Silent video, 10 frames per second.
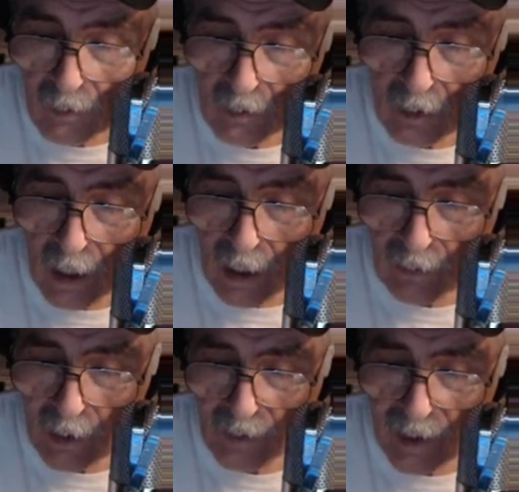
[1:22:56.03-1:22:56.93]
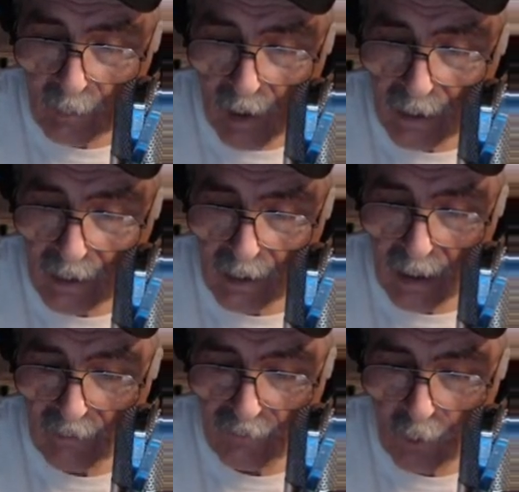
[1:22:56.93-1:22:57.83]
Alright, we got Mike,
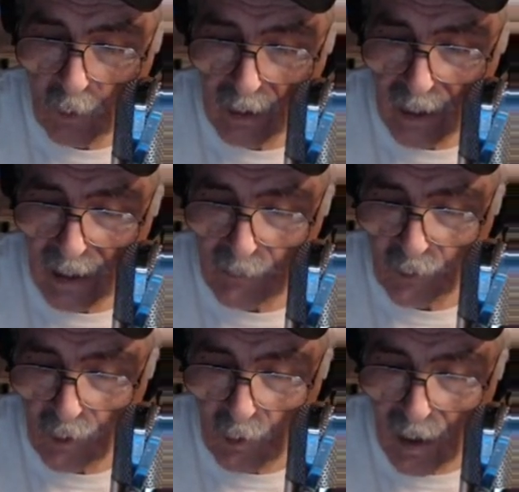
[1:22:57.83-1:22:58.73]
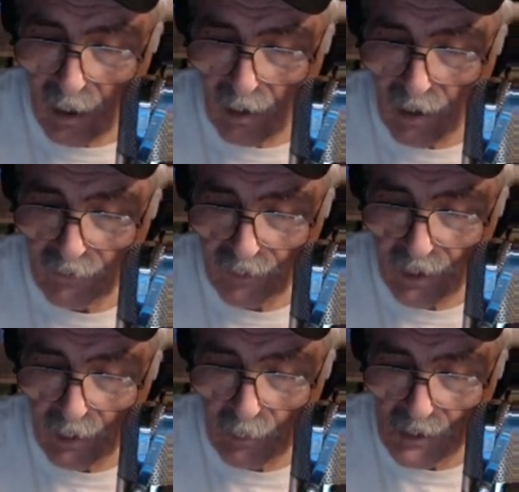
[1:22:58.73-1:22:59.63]
KM4YRF
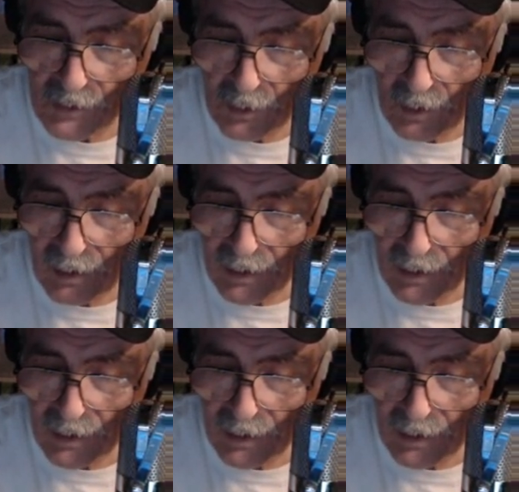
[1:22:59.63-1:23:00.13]
here in Mount Juliet.